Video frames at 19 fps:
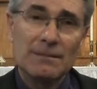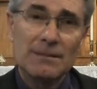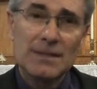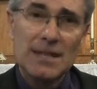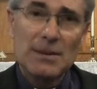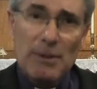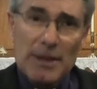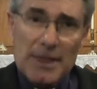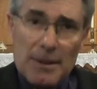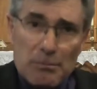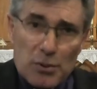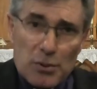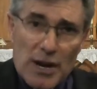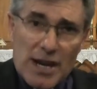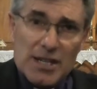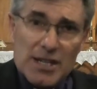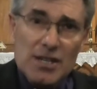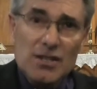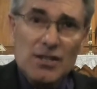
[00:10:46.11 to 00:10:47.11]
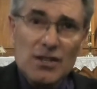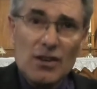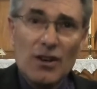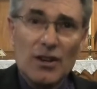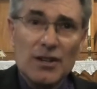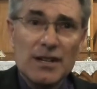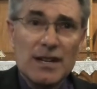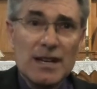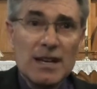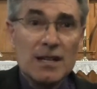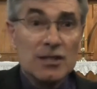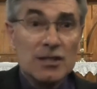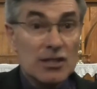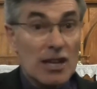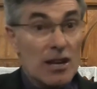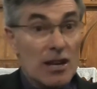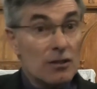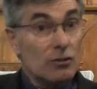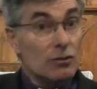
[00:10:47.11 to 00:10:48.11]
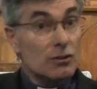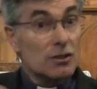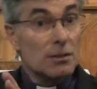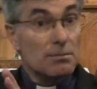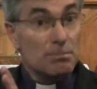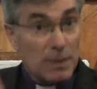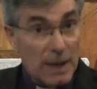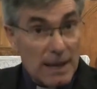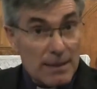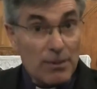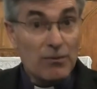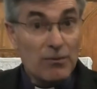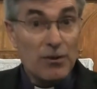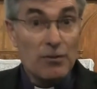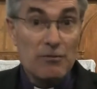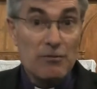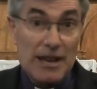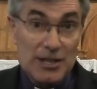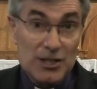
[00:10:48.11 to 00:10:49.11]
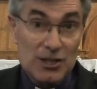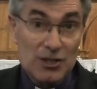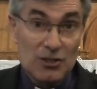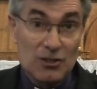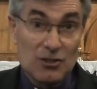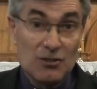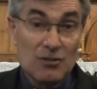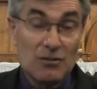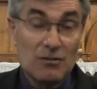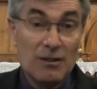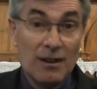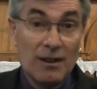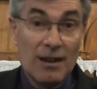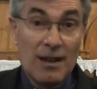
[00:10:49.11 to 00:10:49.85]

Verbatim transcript: See, when the pressure's on, don't look to people for rescue.